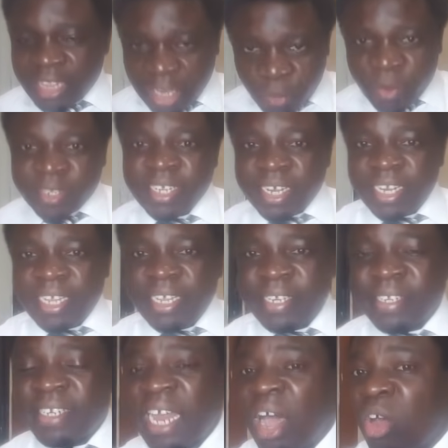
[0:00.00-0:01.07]
the question
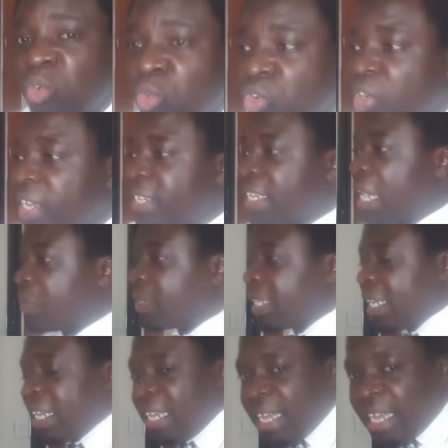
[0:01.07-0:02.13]
is, now Ruto is
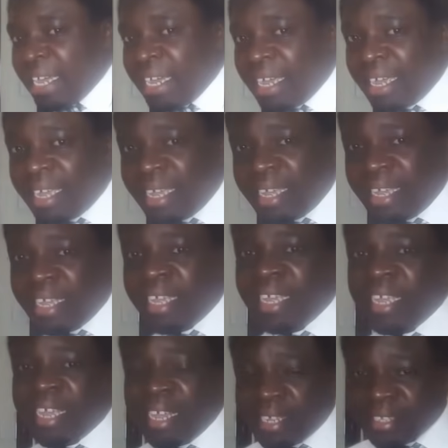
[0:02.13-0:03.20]
outside here,
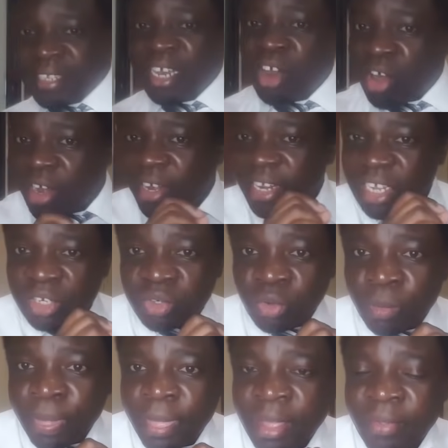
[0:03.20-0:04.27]
he is still holding
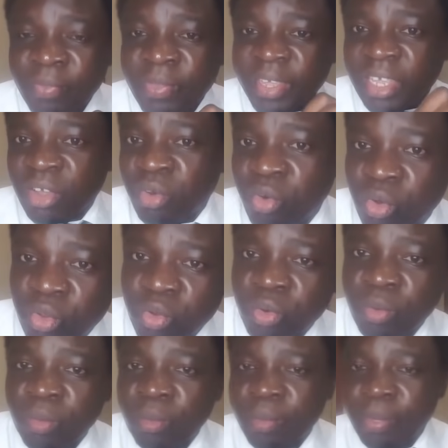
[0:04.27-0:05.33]
to the
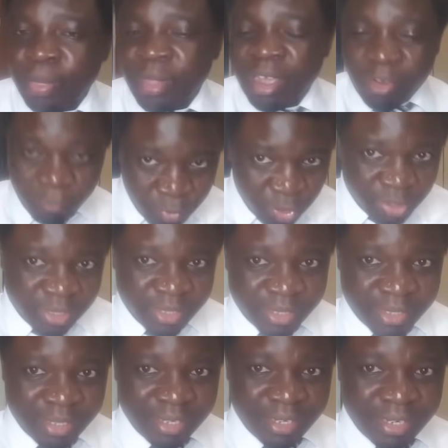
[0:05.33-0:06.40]
Kikuyu vote.
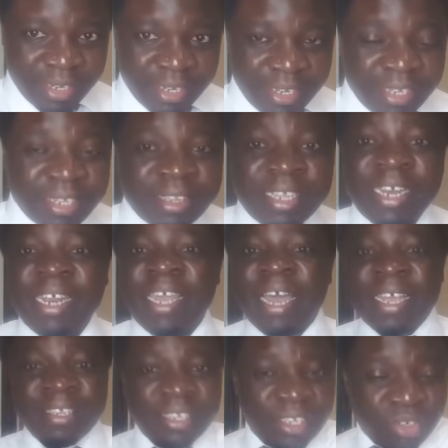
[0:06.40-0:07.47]
Then he
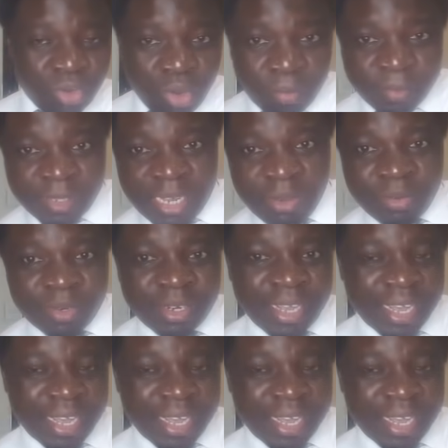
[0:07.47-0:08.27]
has his hometown,